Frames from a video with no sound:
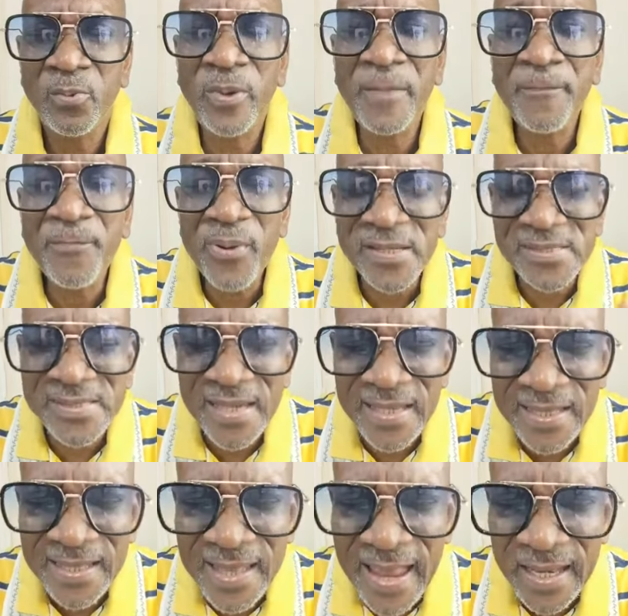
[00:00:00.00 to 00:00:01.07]
We press
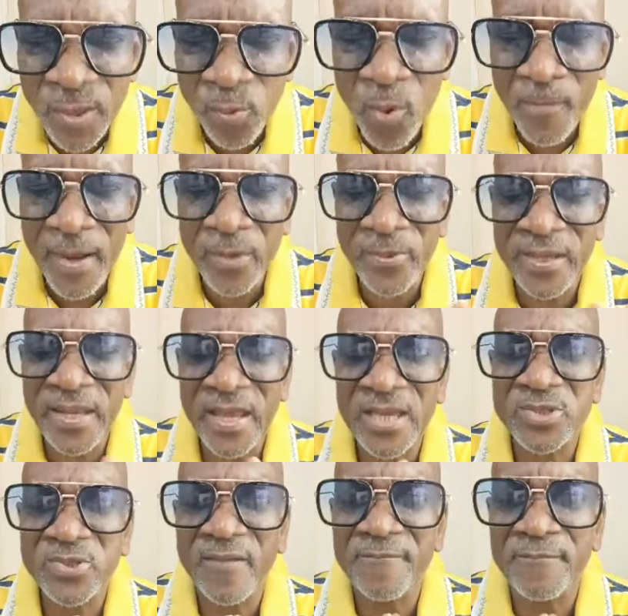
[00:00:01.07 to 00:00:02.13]
in like the woman with the
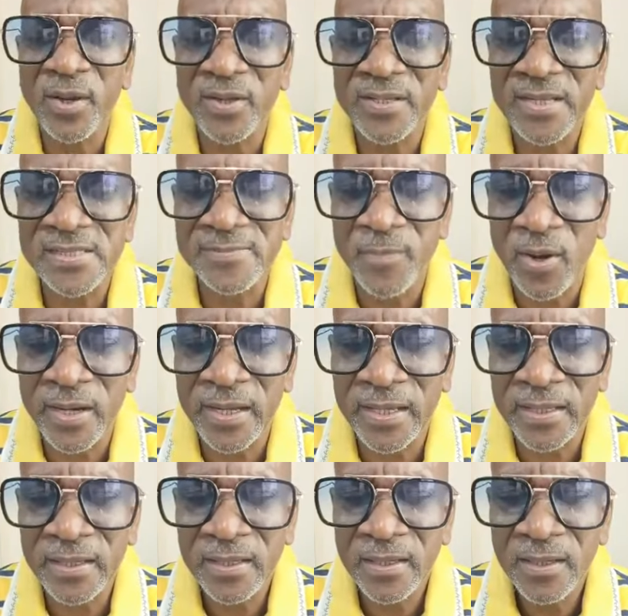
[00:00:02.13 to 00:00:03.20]
issue of blood this
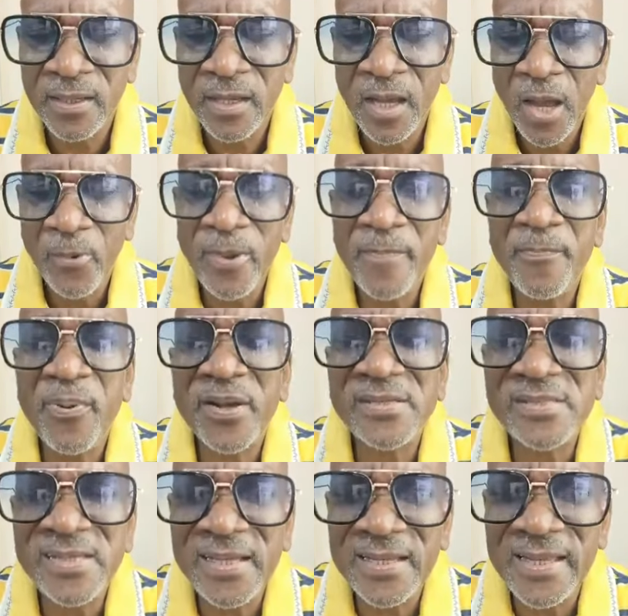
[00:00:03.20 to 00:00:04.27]
morning. We
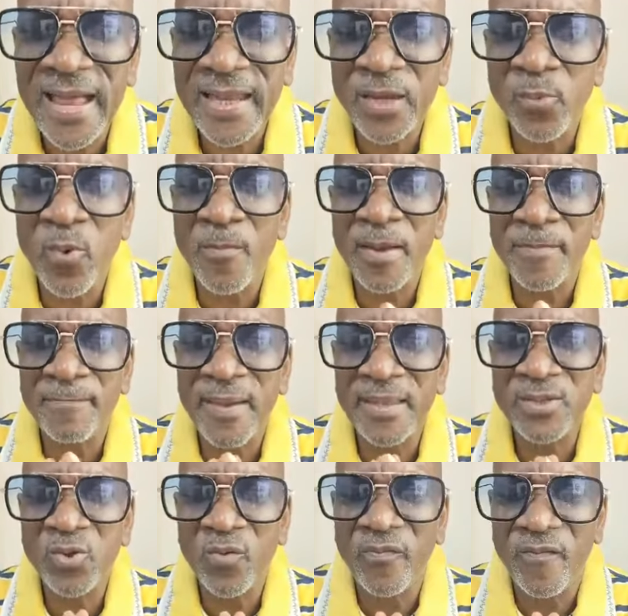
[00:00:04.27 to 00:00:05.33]
press in like the woman
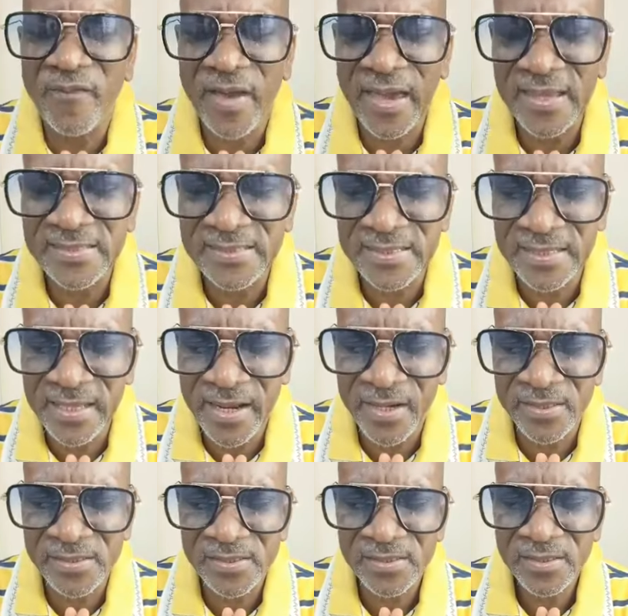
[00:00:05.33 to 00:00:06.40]
bent over for 18
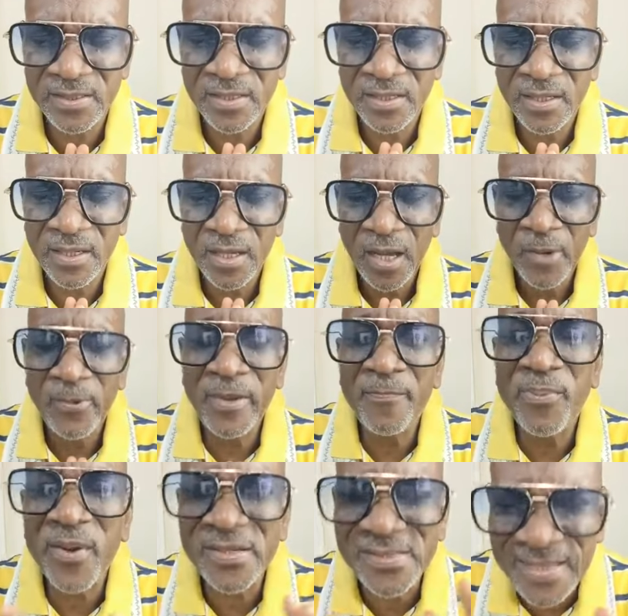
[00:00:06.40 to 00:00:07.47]
years. We
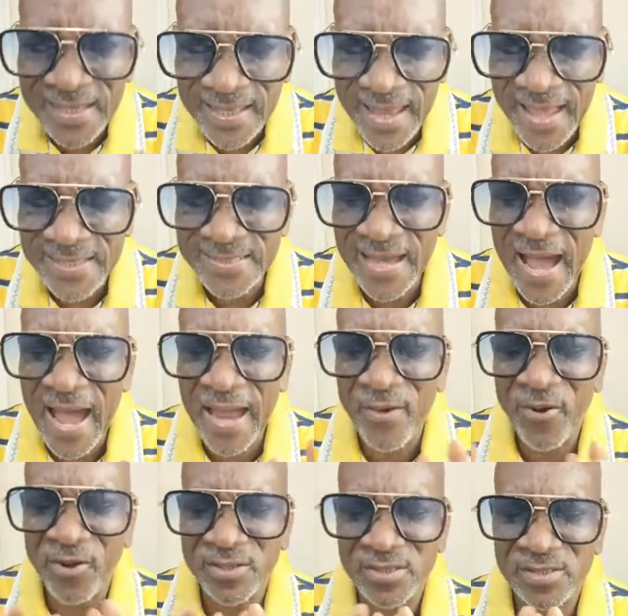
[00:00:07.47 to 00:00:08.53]
press in like
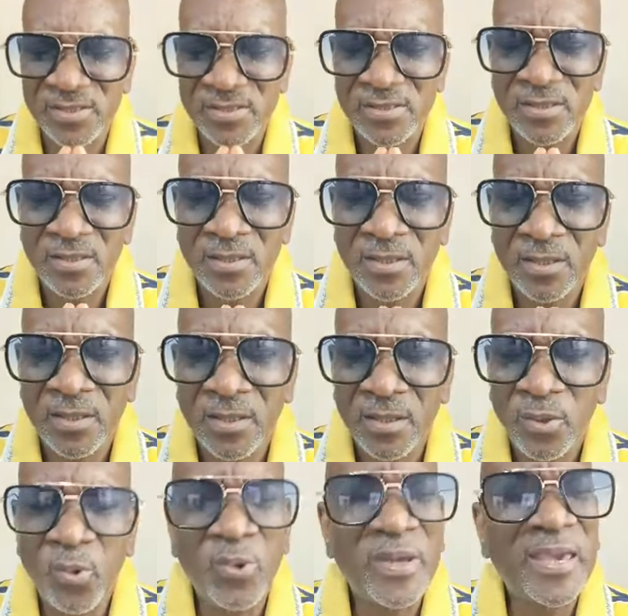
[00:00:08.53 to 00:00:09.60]
Jairus,
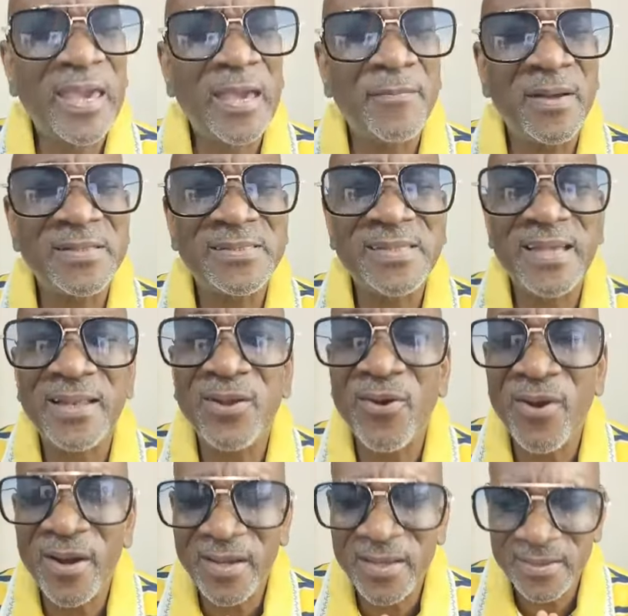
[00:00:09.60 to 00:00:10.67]
who came and said,
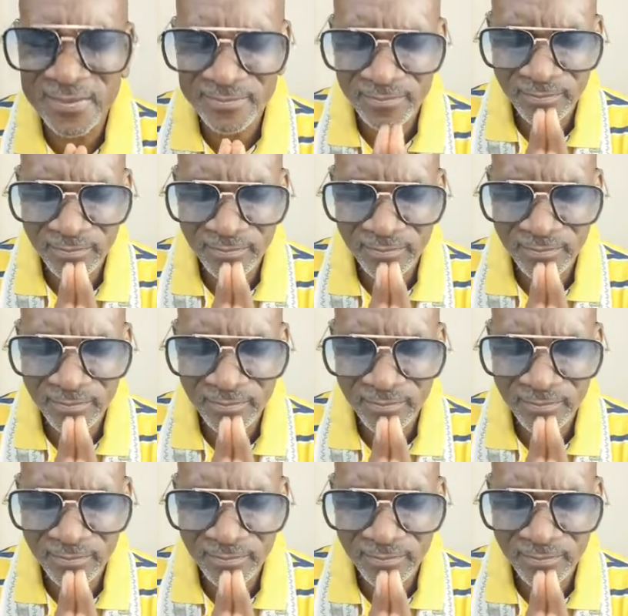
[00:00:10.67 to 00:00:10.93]
Lord,